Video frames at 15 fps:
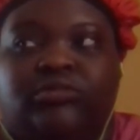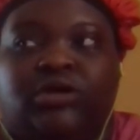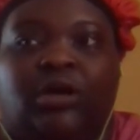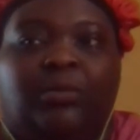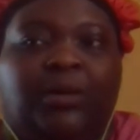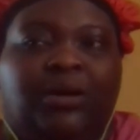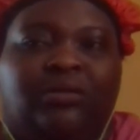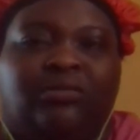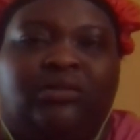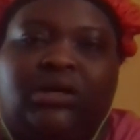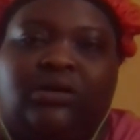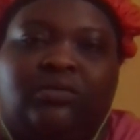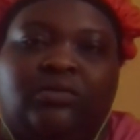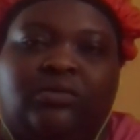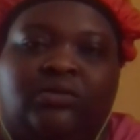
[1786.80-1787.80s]
Come on
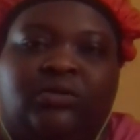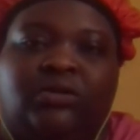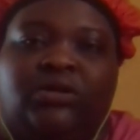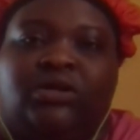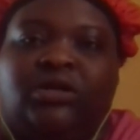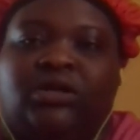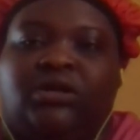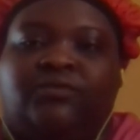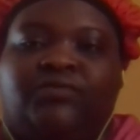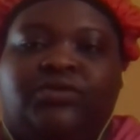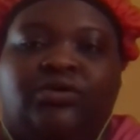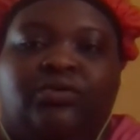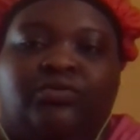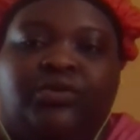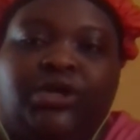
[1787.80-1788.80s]
now. If
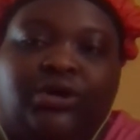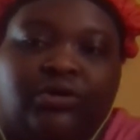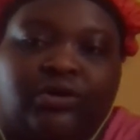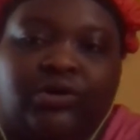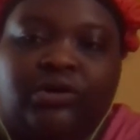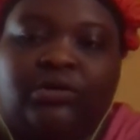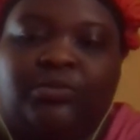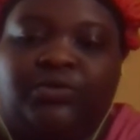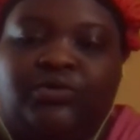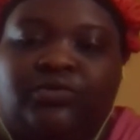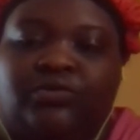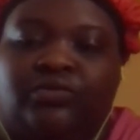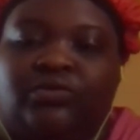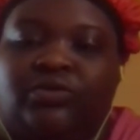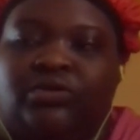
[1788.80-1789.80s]
you're a real
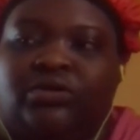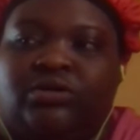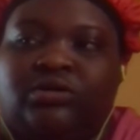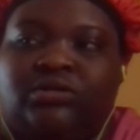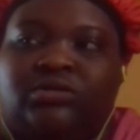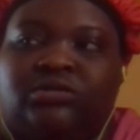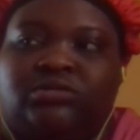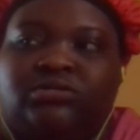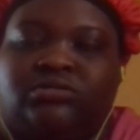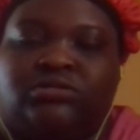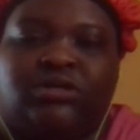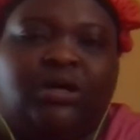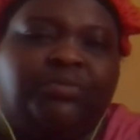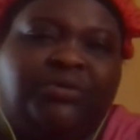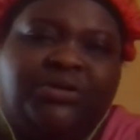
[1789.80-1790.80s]
criminal,
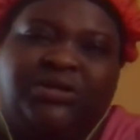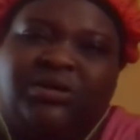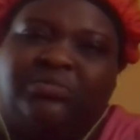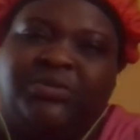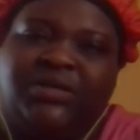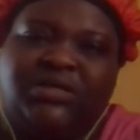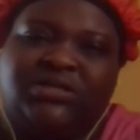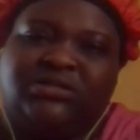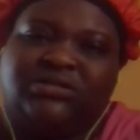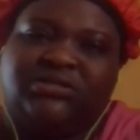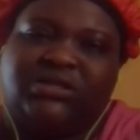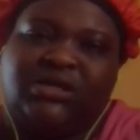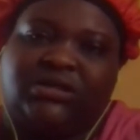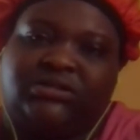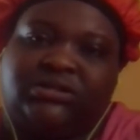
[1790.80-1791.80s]
Stop putting your
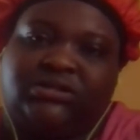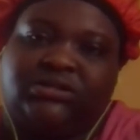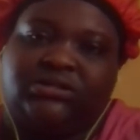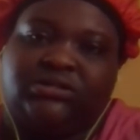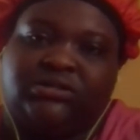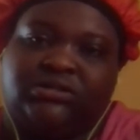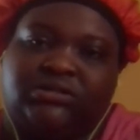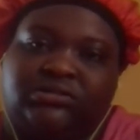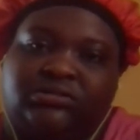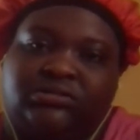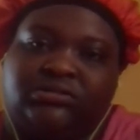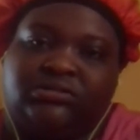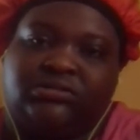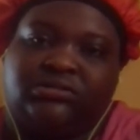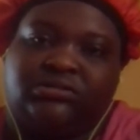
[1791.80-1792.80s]
business out there.
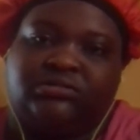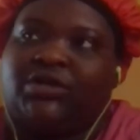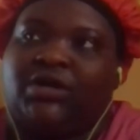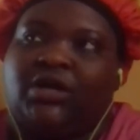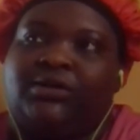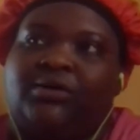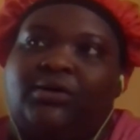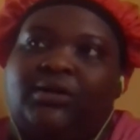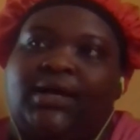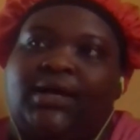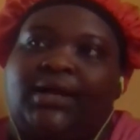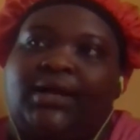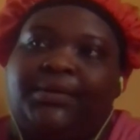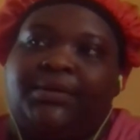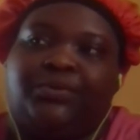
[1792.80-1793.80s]
I know a
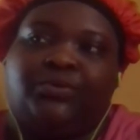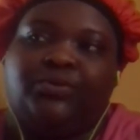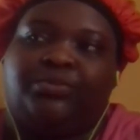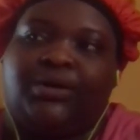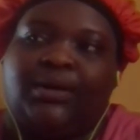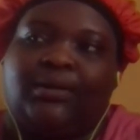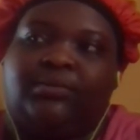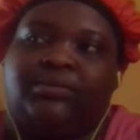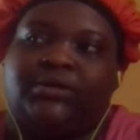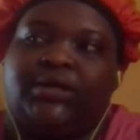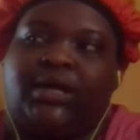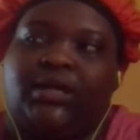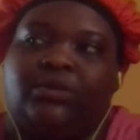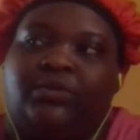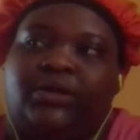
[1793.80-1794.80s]
lot of people who probably don't
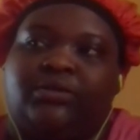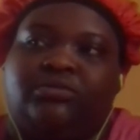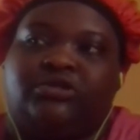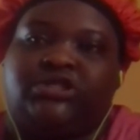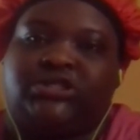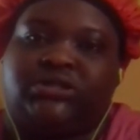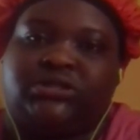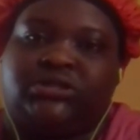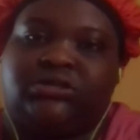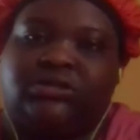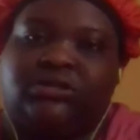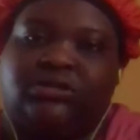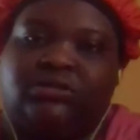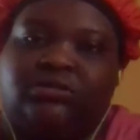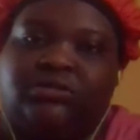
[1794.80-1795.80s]
got away with shit
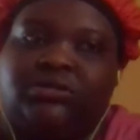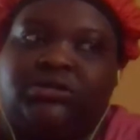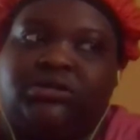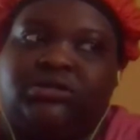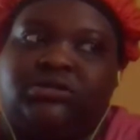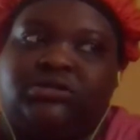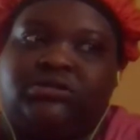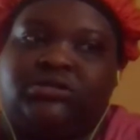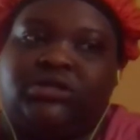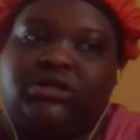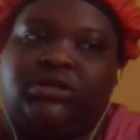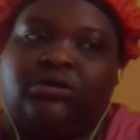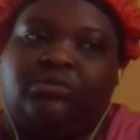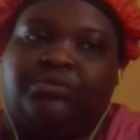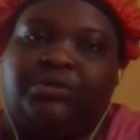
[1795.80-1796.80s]
because
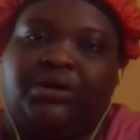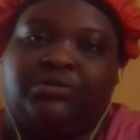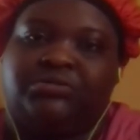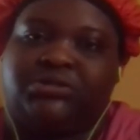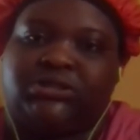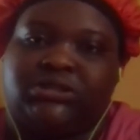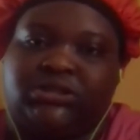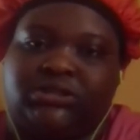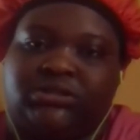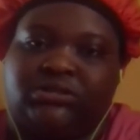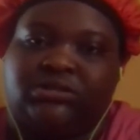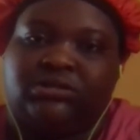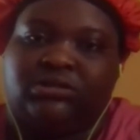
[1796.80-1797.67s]
they don't post it.